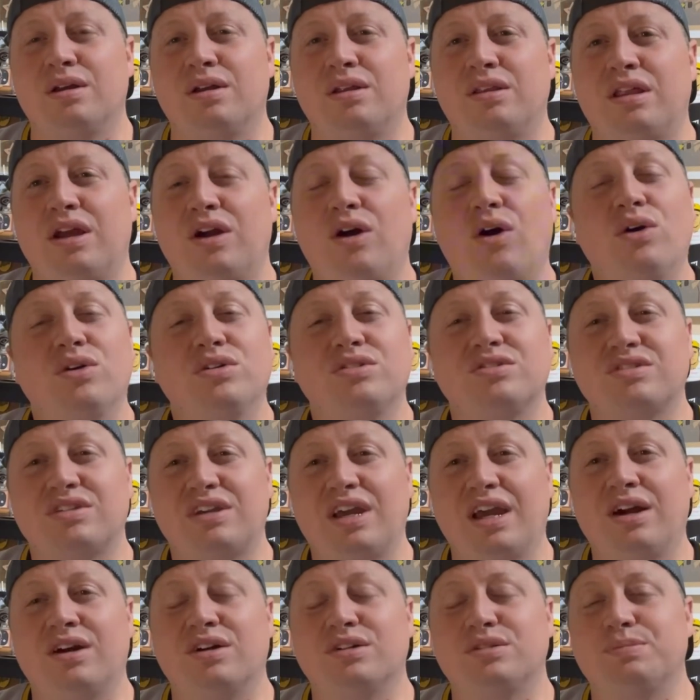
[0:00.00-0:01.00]
They are
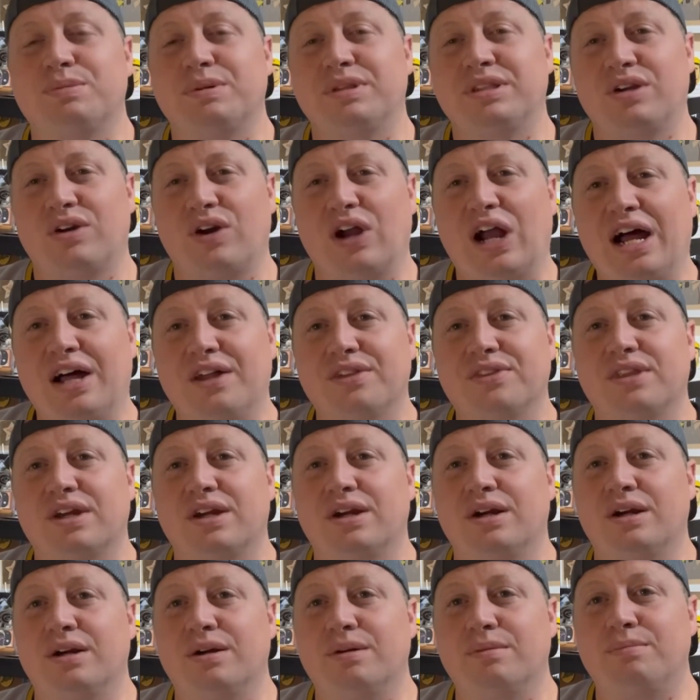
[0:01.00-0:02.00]
scarce, but they're out
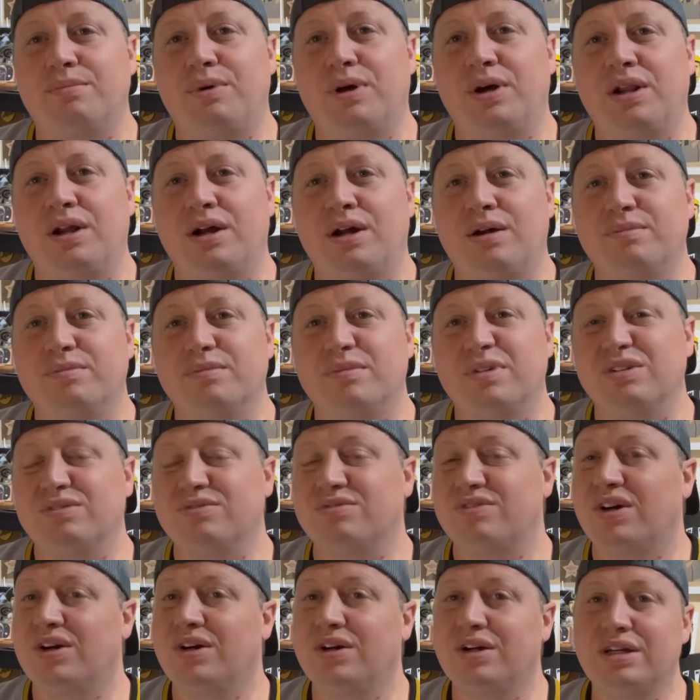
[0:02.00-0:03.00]
there. But they're
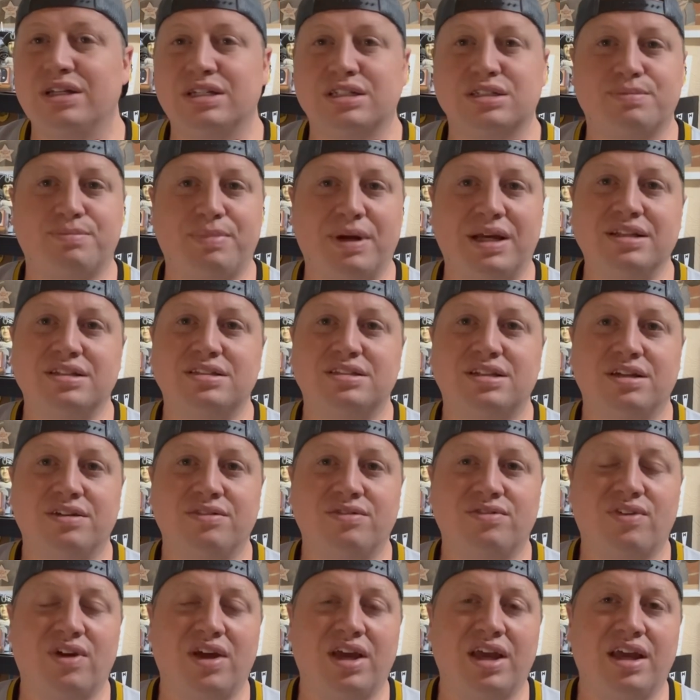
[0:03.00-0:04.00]
very
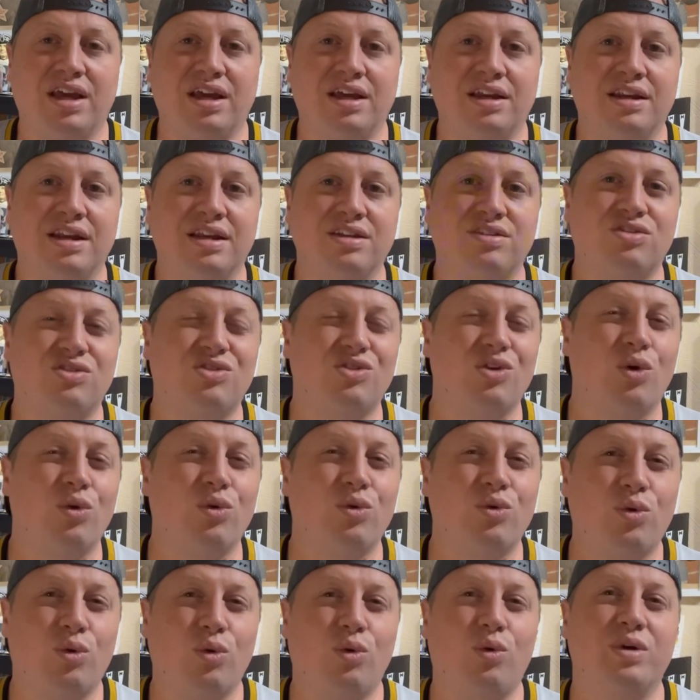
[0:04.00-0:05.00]
expensive, and it's so
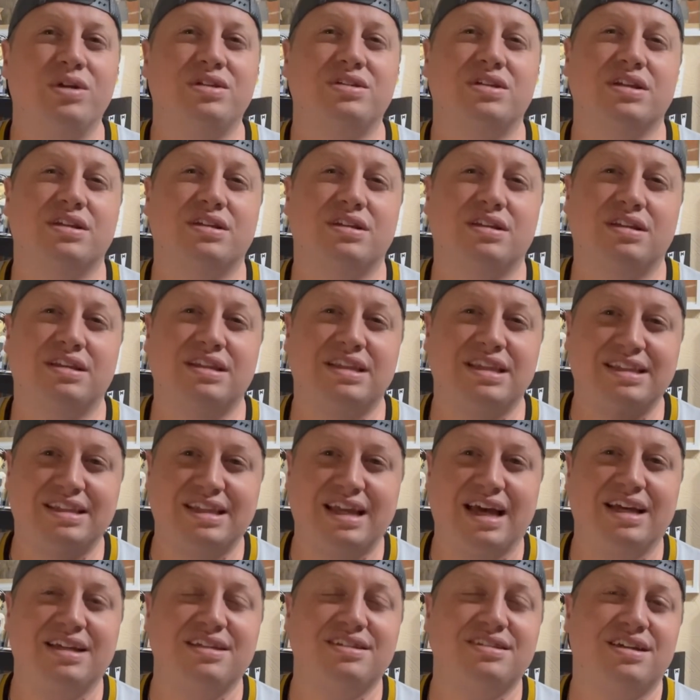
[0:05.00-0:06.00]
cool. It's a
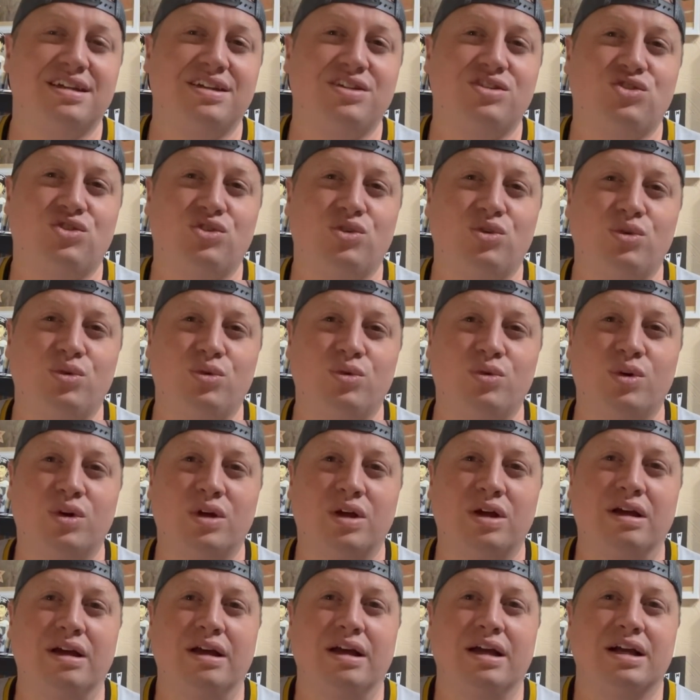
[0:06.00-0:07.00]
test issue
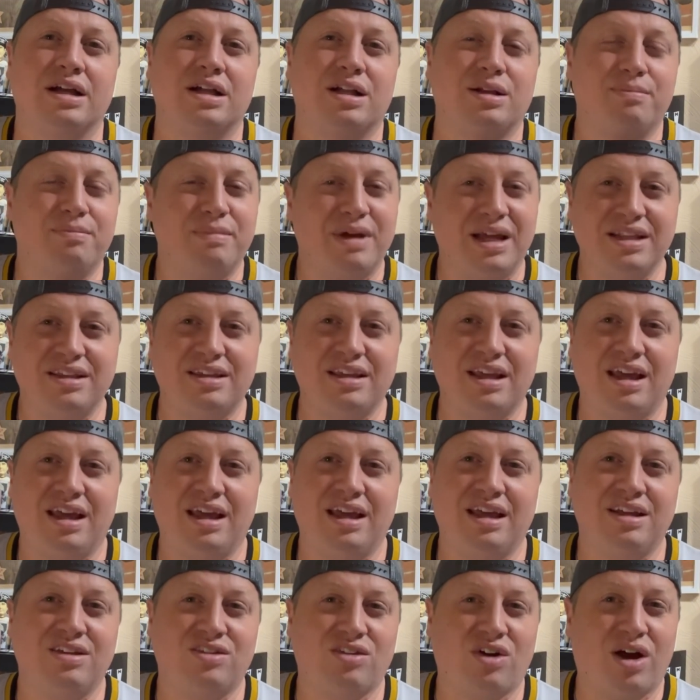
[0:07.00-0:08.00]

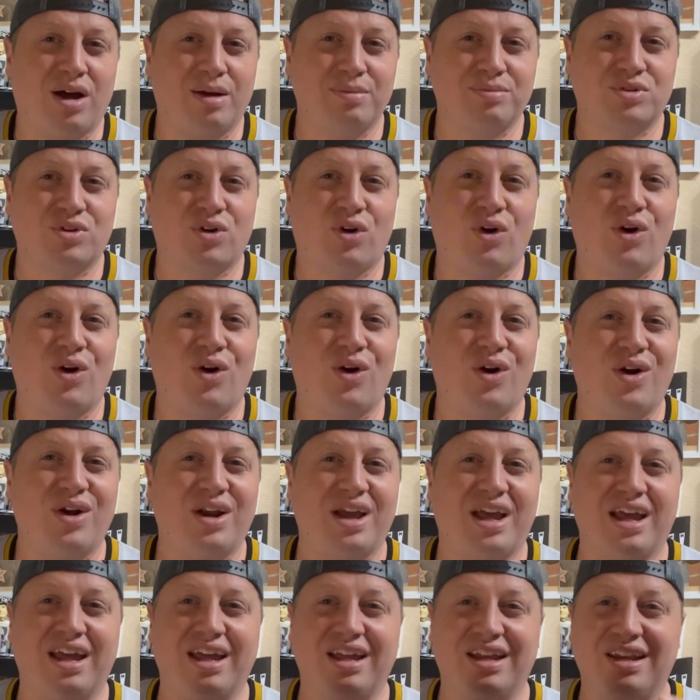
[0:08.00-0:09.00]
Clemente Topps
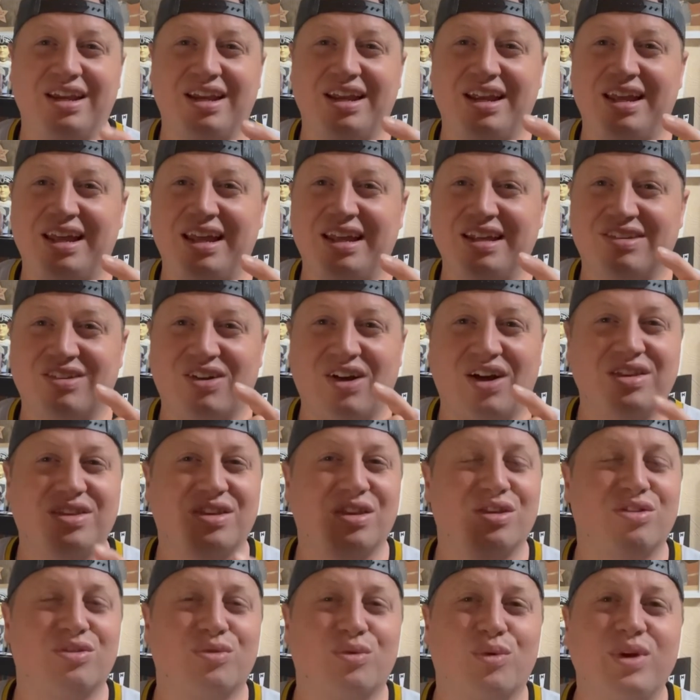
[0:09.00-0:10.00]
card, and it's got
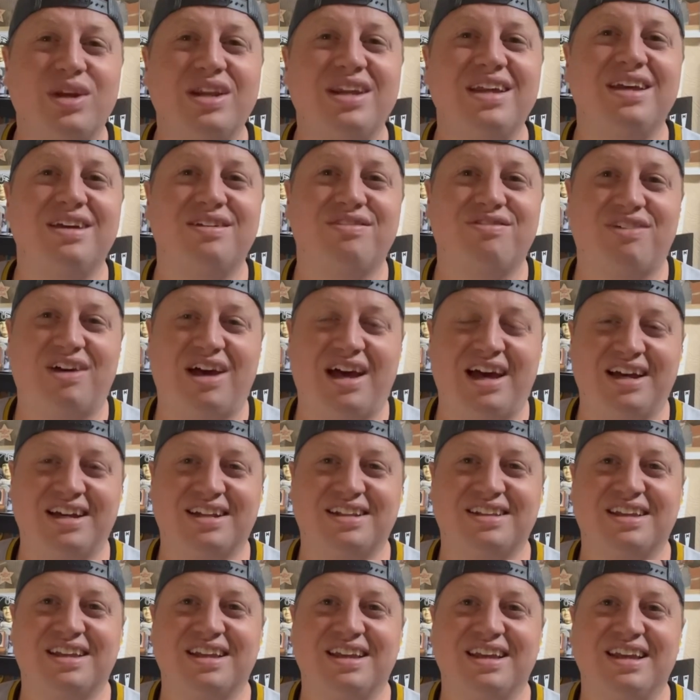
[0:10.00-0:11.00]
the 3D
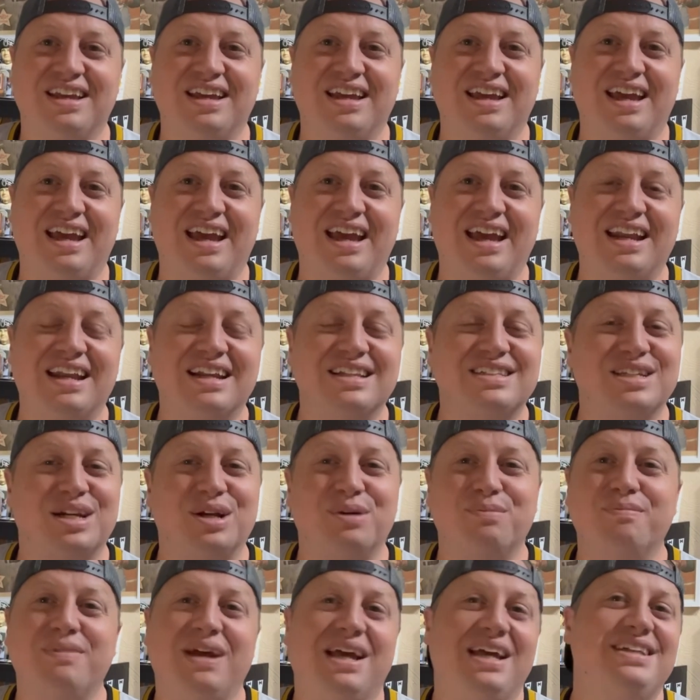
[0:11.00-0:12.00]
effect, and it's an
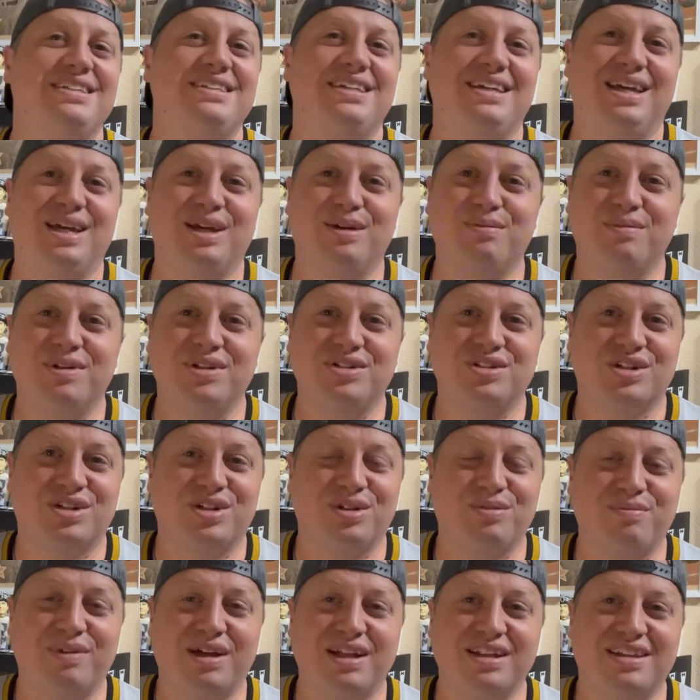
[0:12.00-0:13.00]
amazing image of
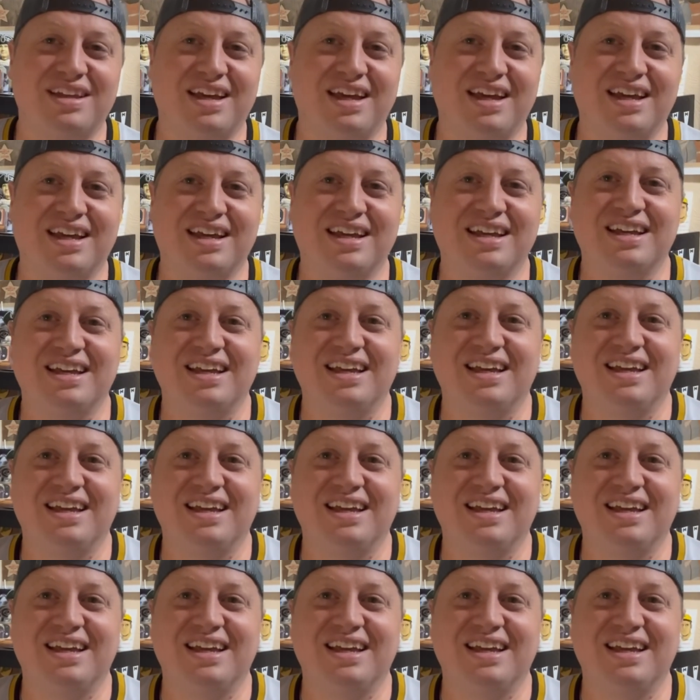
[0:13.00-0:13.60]
Clemente.